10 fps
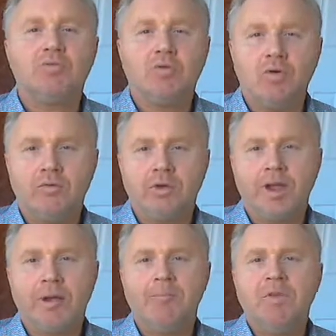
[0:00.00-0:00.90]

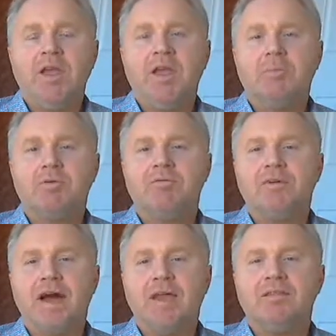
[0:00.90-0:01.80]
program and
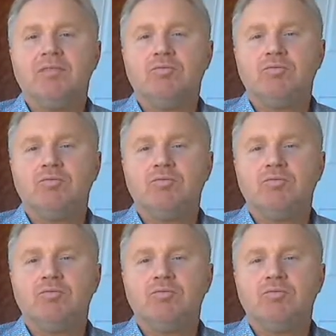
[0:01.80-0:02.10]
provide the